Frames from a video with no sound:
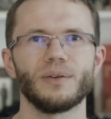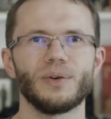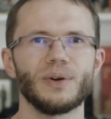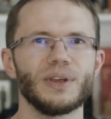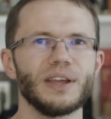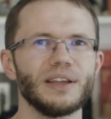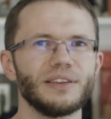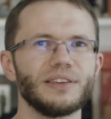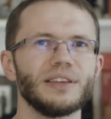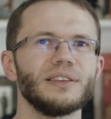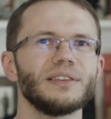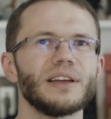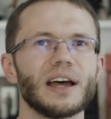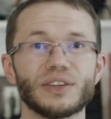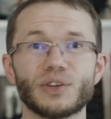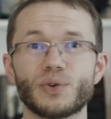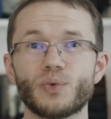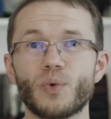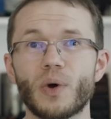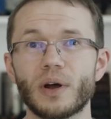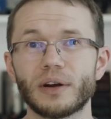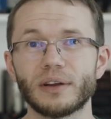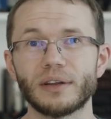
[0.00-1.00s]
Or yet
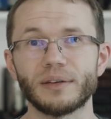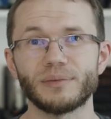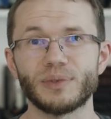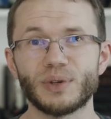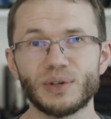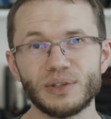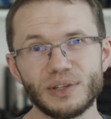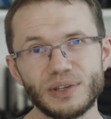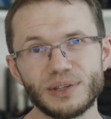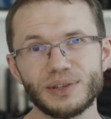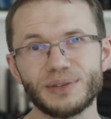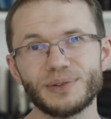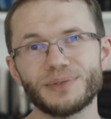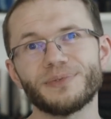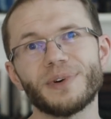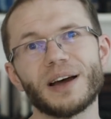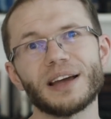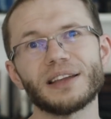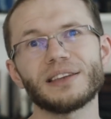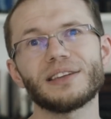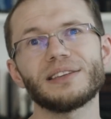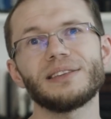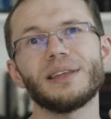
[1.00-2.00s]
another one, you need to
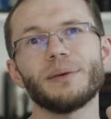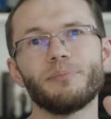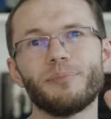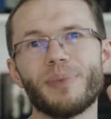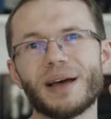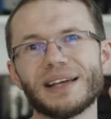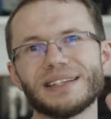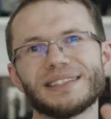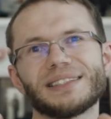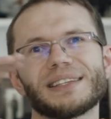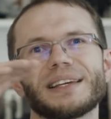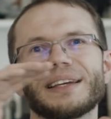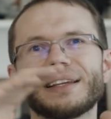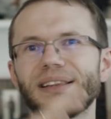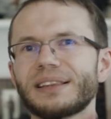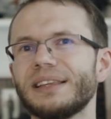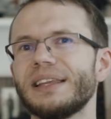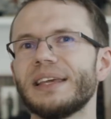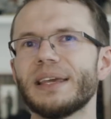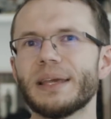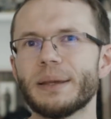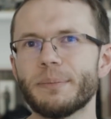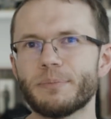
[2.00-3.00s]
find the best
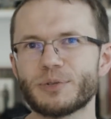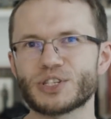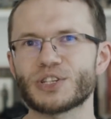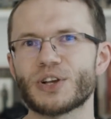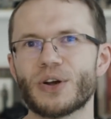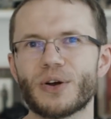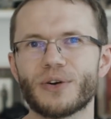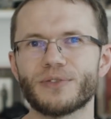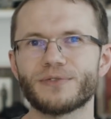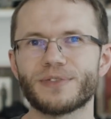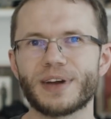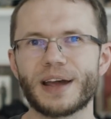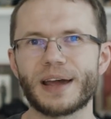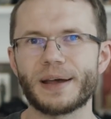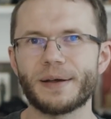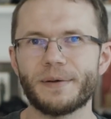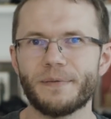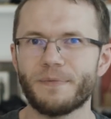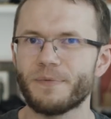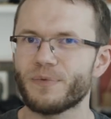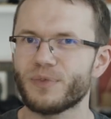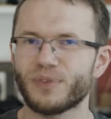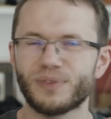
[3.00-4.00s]
clips of
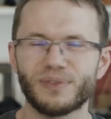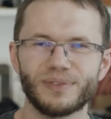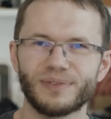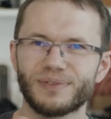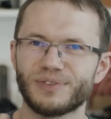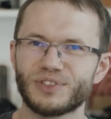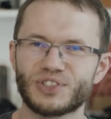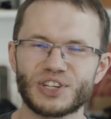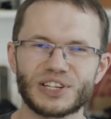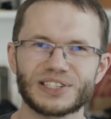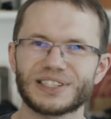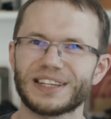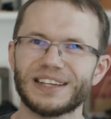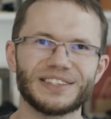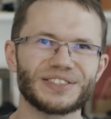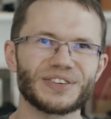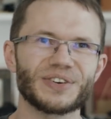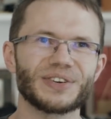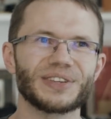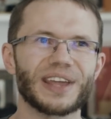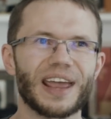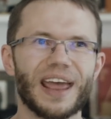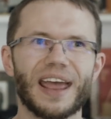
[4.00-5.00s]
a, just
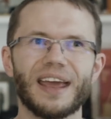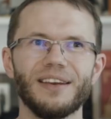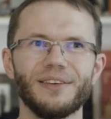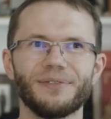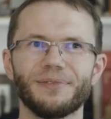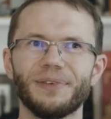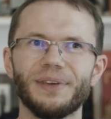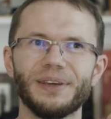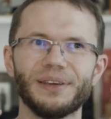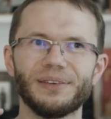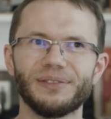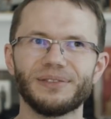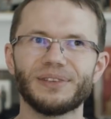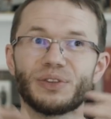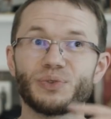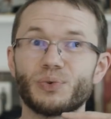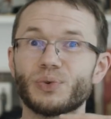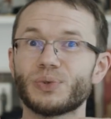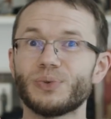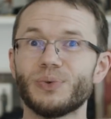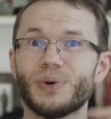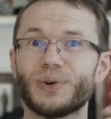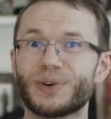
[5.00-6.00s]
insert anything that
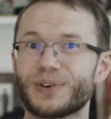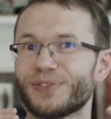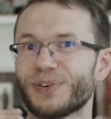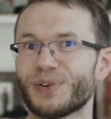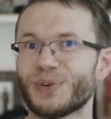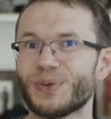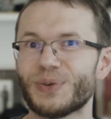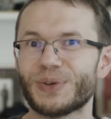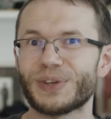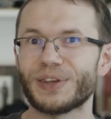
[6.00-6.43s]
would work for you